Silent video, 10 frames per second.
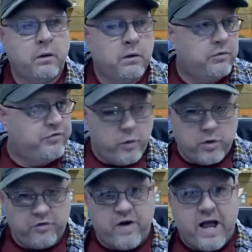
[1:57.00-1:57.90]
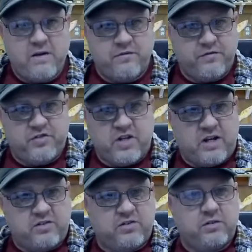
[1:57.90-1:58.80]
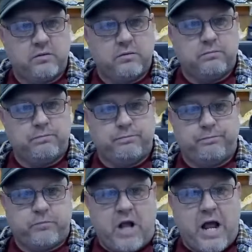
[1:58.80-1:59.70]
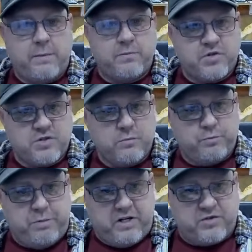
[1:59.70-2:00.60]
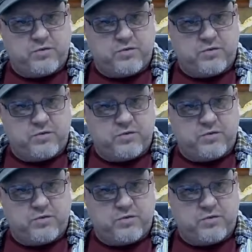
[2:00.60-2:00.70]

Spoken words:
4 or 5, 6 times because